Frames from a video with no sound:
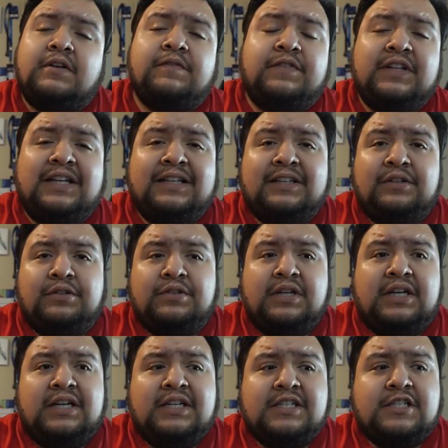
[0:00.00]
for that
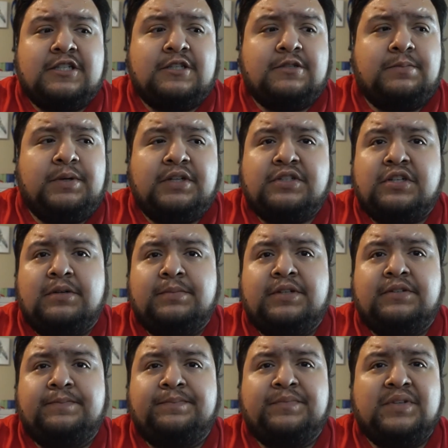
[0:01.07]
little small
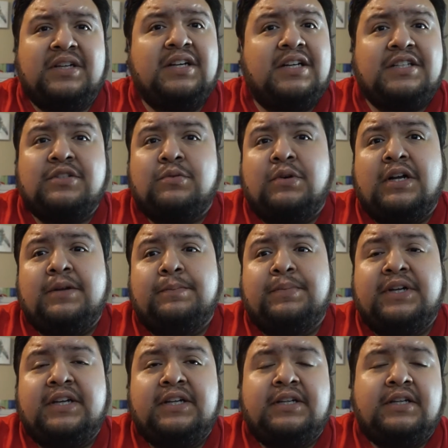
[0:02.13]
turbo. It's quite a
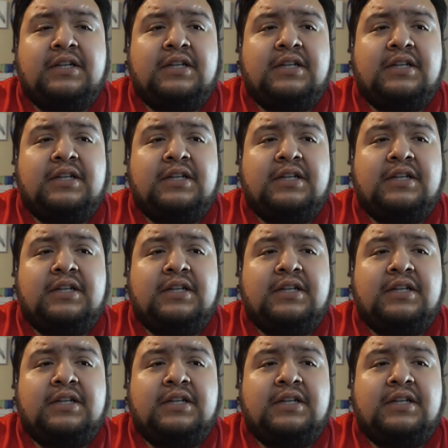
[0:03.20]
bit,